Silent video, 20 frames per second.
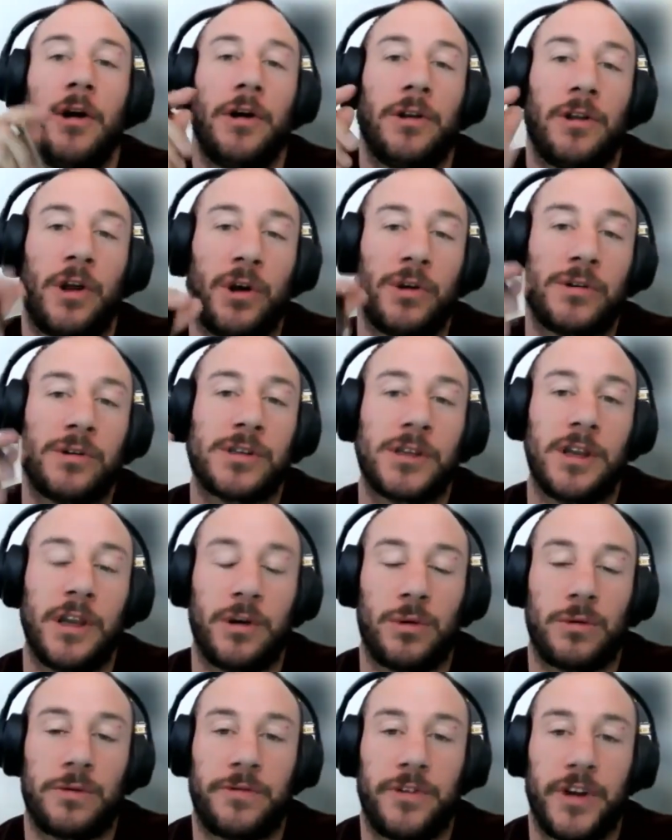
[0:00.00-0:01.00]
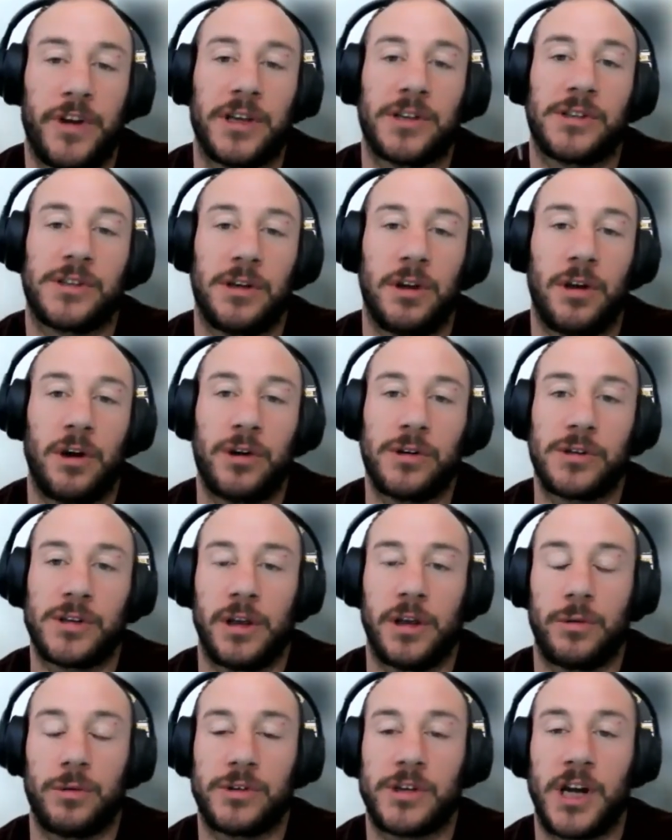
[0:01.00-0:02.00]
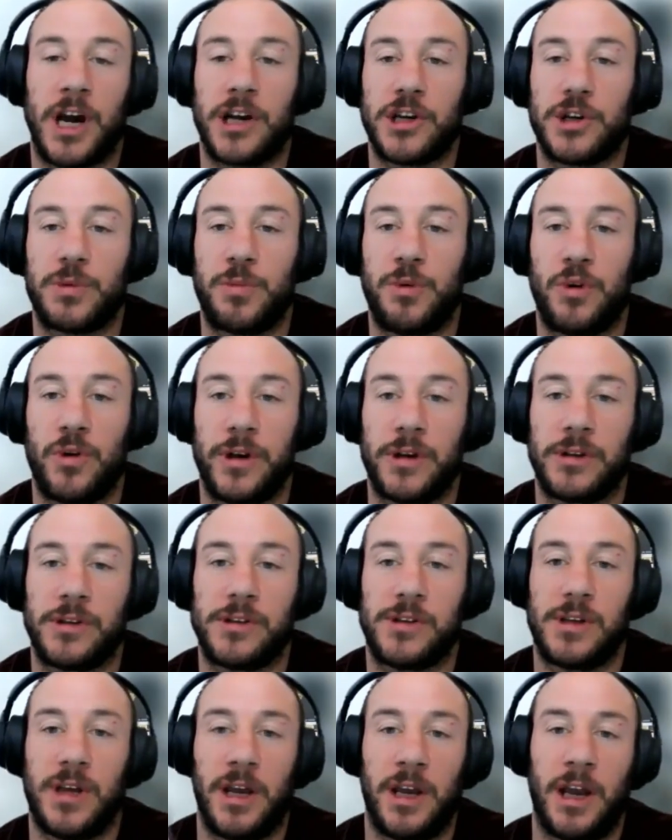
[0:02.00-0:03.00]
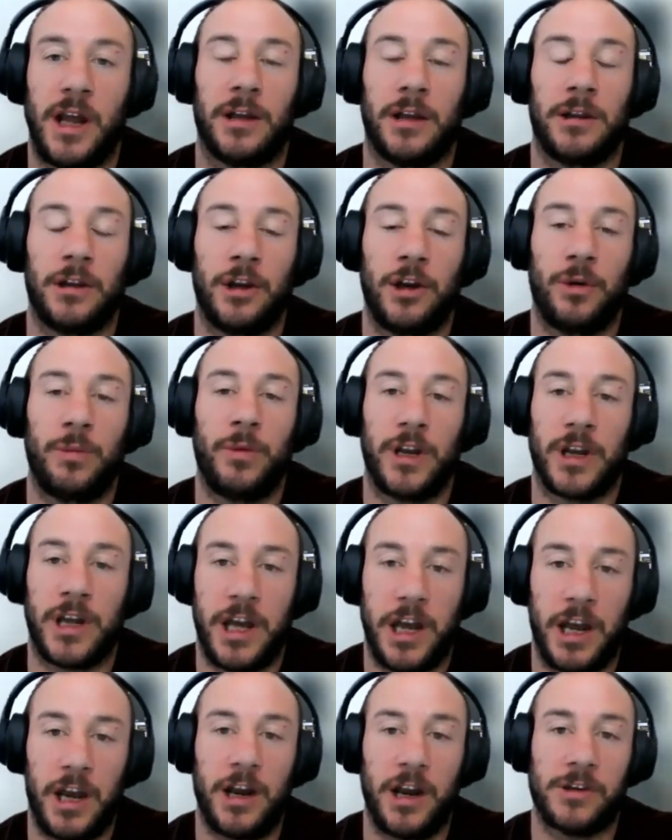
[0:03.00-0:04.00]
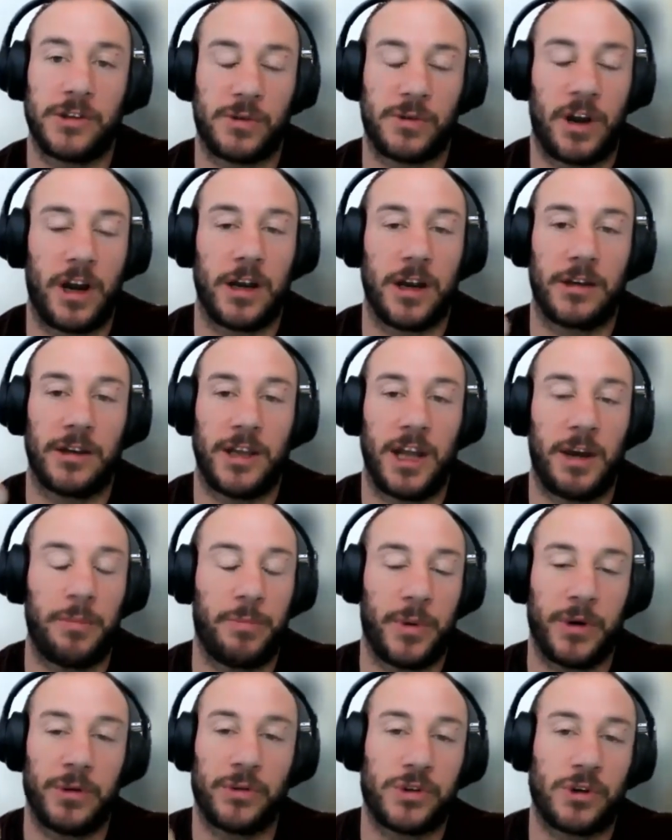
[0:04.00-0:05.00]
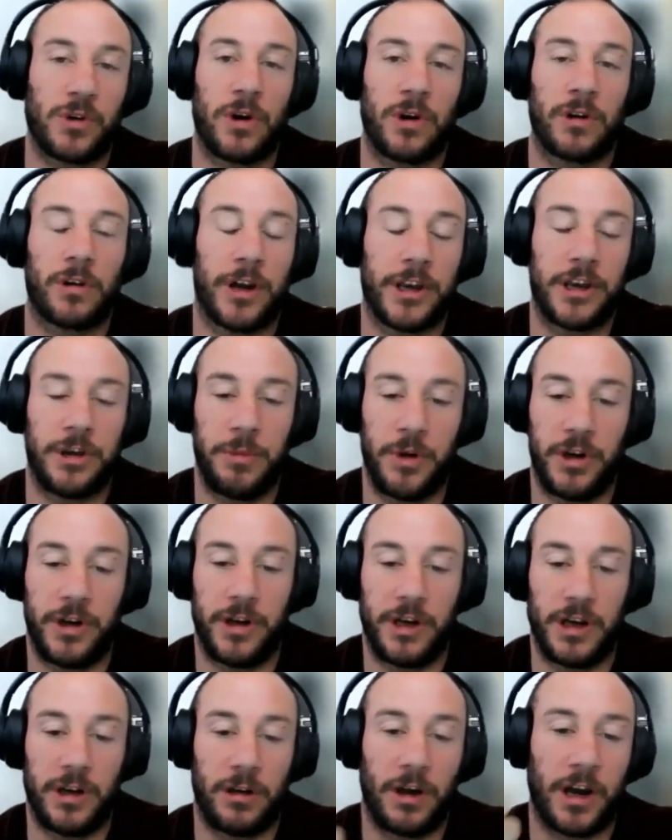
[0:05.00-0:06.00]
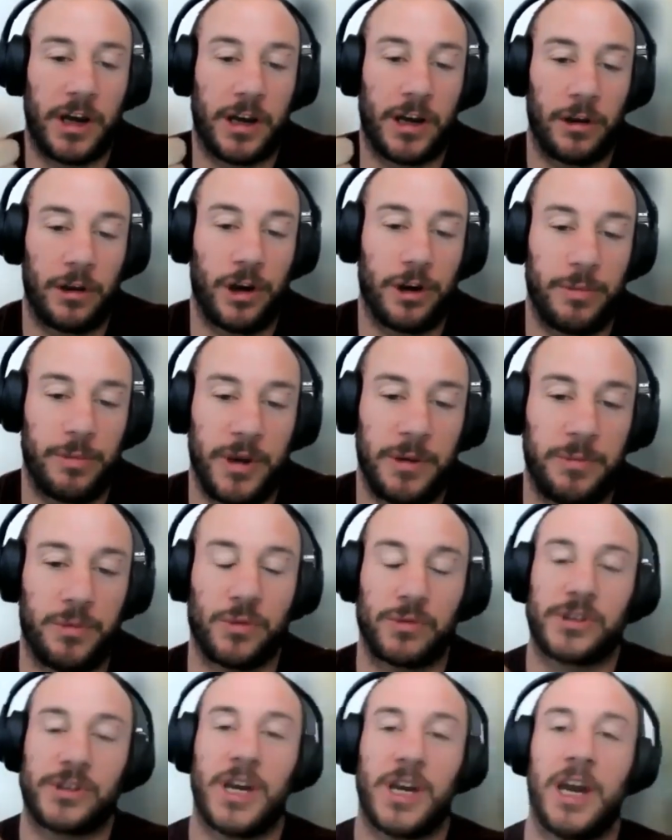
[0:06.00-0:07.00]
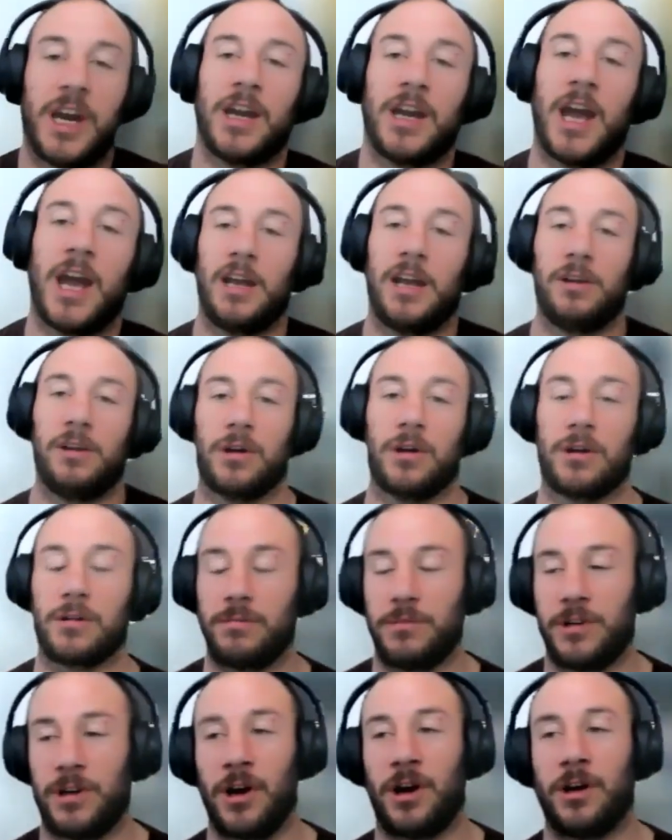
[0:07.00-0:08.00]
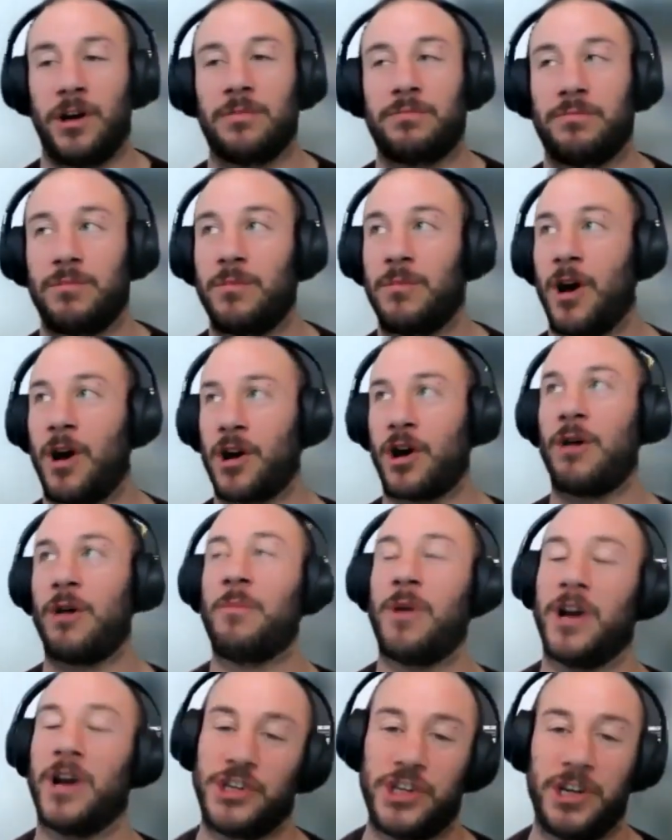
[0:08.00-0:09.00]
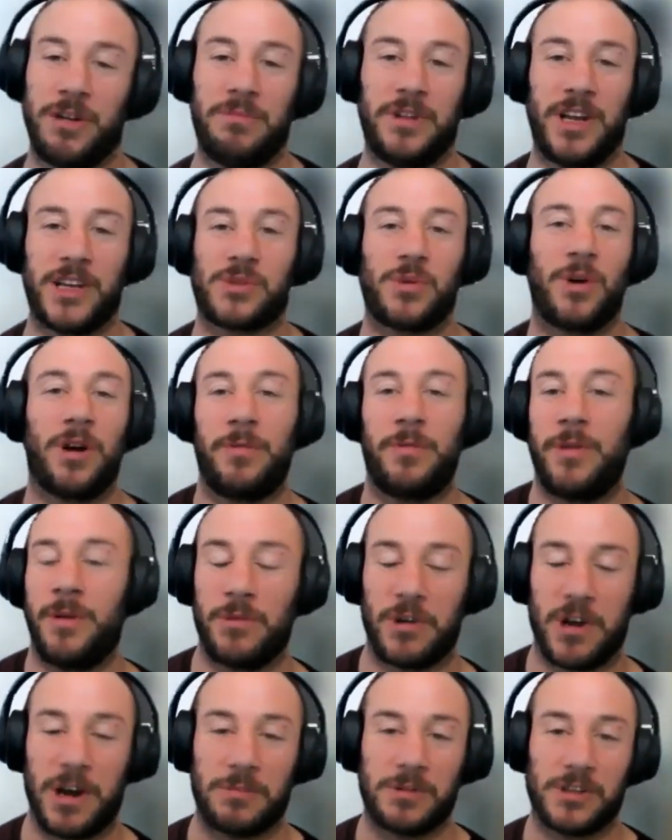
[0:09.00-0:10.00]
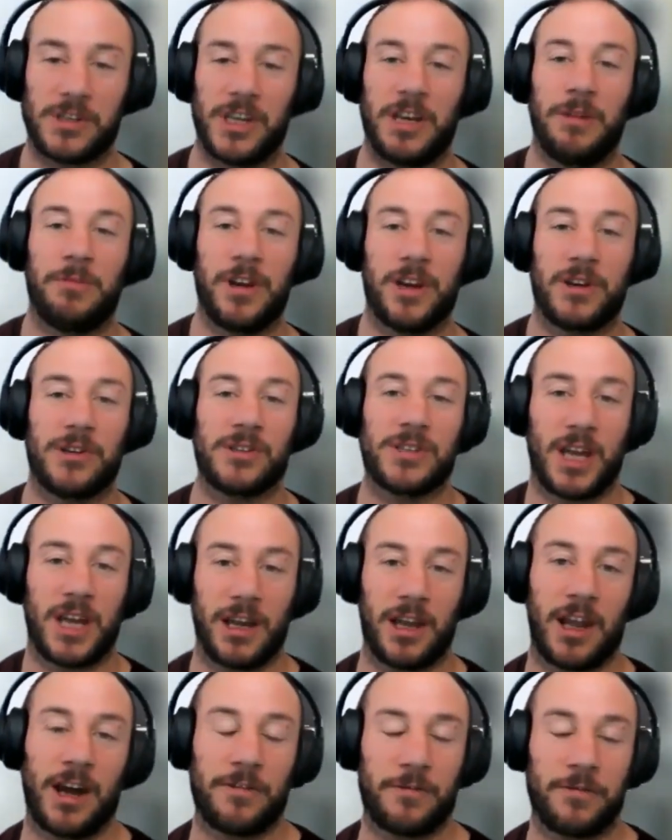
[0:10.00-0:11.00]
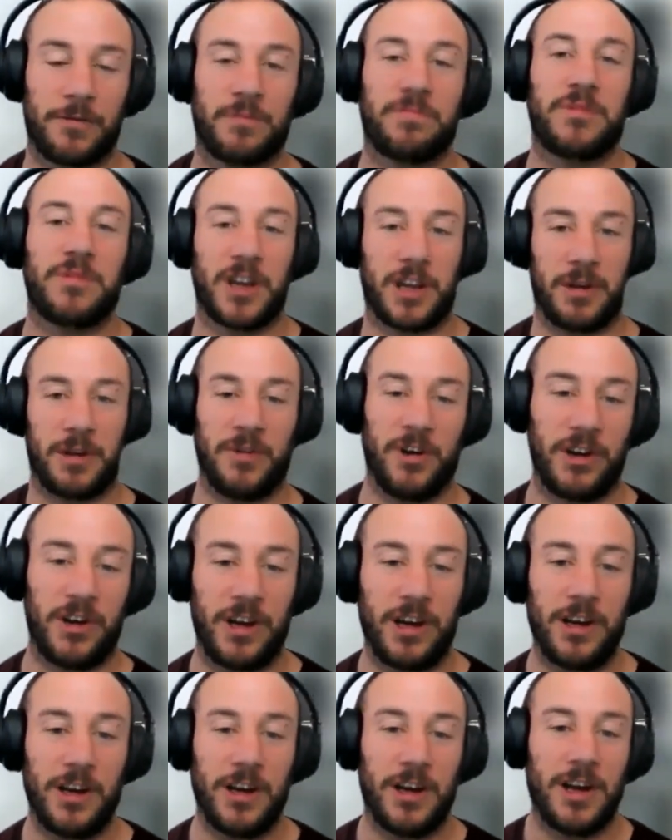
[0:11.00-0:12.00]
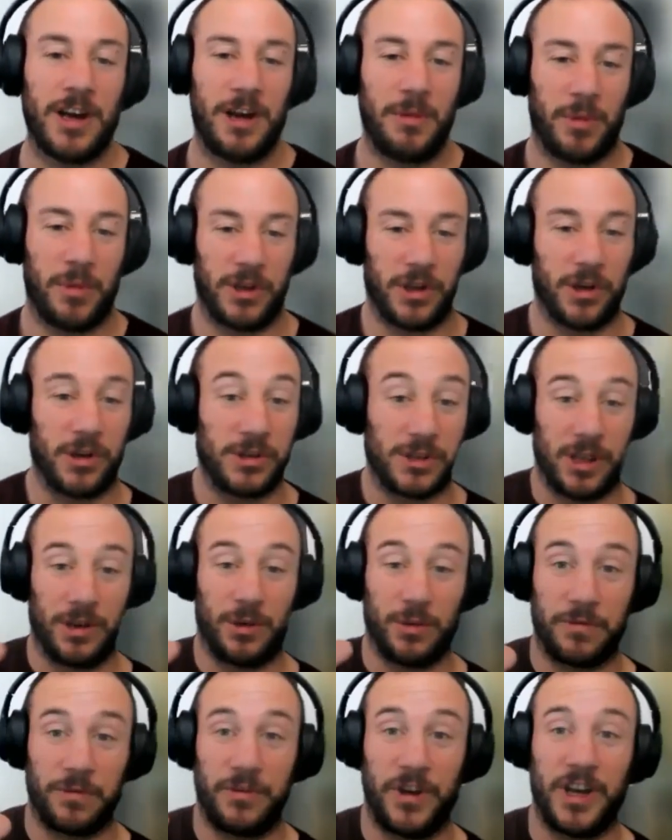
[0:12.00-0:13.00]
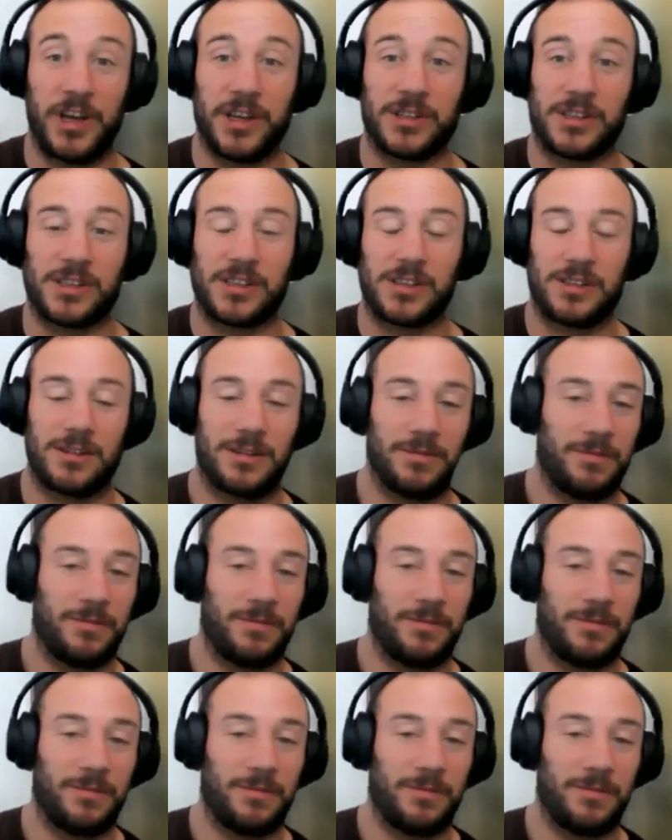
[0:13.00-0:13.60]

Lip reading: those little things and those little touch points and that little bit of care is like that builds your online community. Like a lot of people say, hey, look, I got my gym. That's why people come to see me, because they love the community. But those little things